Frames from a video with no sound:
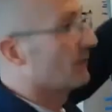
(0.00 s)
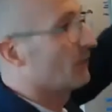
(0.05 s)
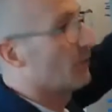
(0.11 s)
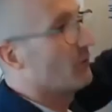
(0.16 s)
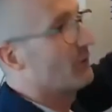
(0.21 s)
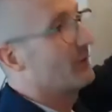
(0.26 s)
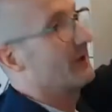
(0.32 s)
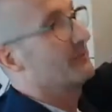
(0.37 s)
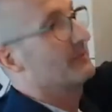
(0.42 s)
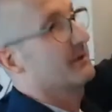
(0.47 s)
a
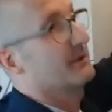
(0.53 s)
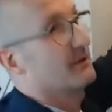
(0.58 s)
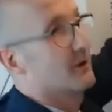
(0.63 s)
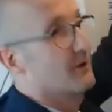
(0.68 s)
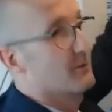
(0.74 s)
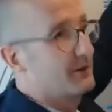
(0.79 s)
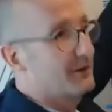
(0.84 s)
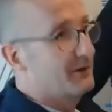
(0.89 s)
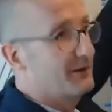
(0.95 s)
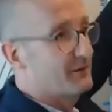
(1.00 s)
small one, but
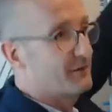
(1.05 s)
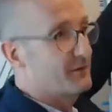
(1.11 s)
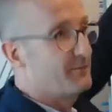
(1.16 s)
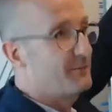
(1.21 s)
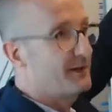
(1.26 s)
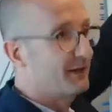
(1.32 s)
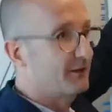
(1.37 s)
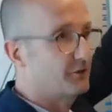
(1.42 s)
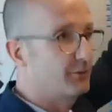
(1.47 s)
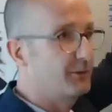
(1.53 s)
normally you have
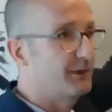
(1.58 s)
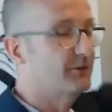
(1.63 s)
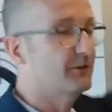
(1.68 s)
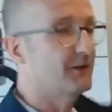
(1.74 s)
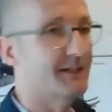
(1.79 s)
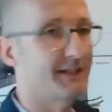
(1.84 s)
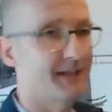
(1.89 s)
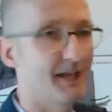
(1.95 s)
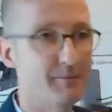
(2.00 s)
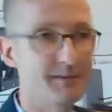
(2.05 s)
a big
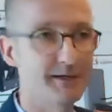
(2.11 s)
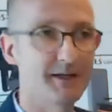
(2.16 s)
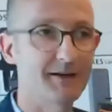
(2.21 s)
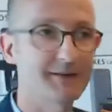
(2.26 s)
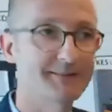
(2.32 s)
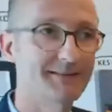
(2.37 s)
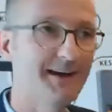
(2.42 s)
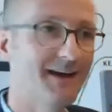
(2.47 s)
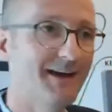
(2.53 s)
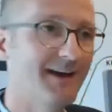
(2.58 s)
switchgear
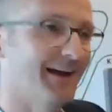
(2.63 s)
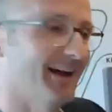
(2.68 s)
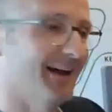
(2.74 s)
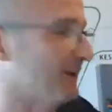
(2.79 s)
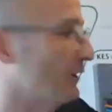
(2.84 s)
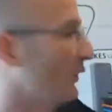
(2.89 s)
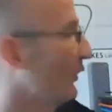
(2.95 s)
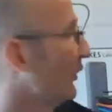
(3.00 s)
cabinet, and